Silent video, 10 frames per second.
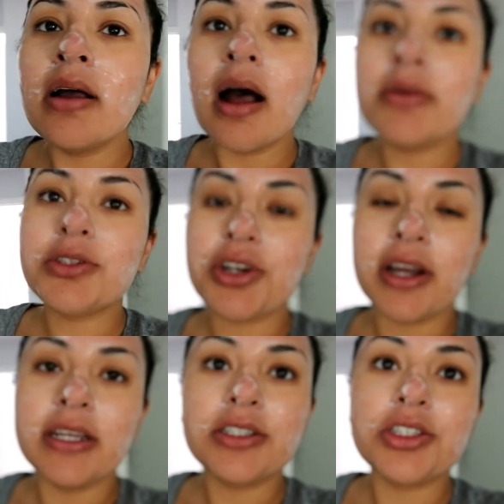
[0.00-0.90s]
I'm
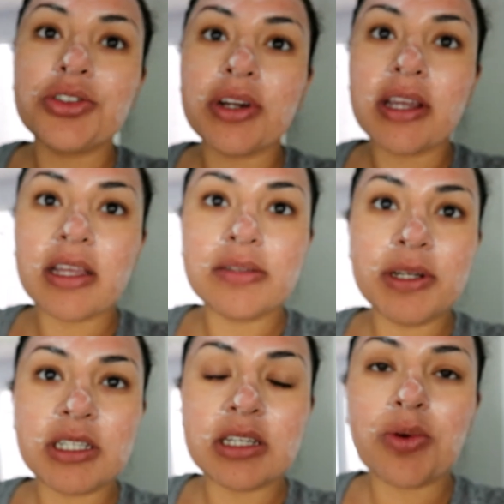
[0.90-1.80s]
trying to drink as
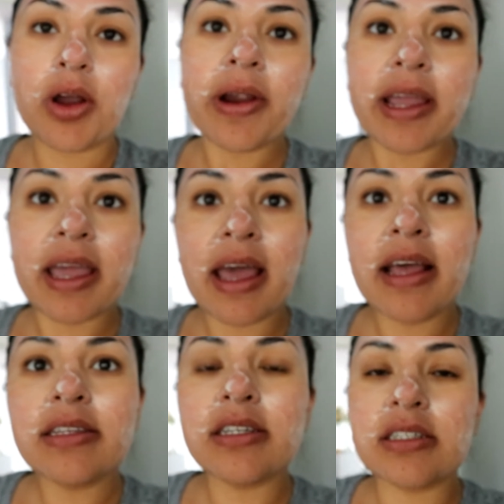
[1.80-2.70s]
much as water I
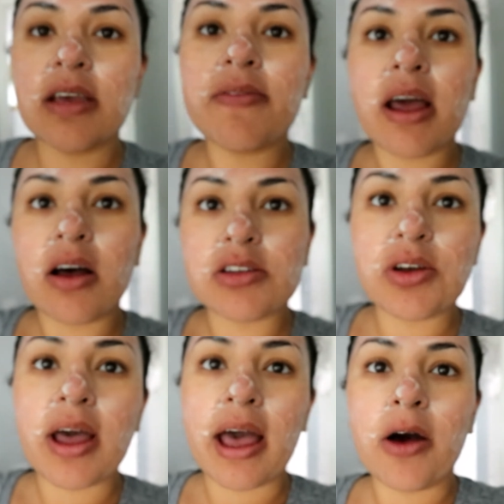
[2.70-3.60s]
can to see if it also
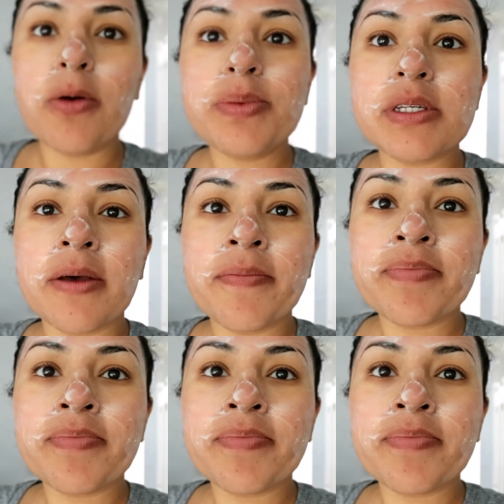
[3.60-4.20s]
helps.